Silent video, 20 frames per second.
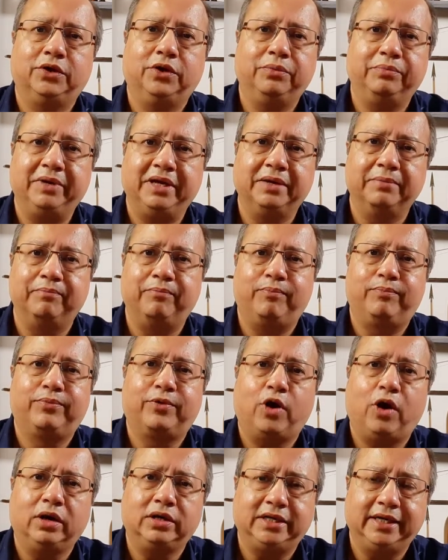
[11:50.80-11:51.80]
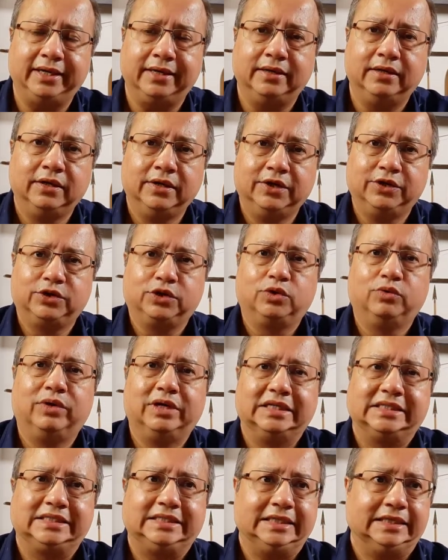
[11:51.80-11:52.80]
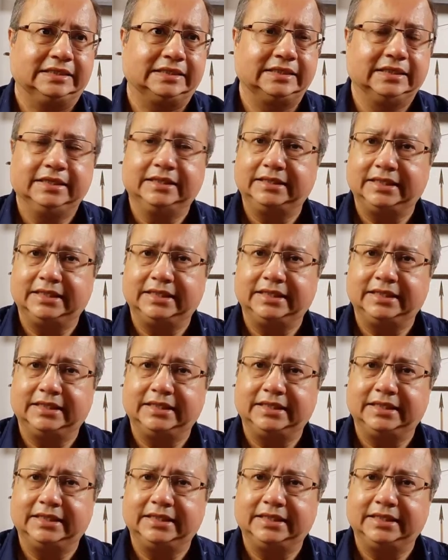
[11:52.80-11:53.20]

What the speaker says: being brought in towards this.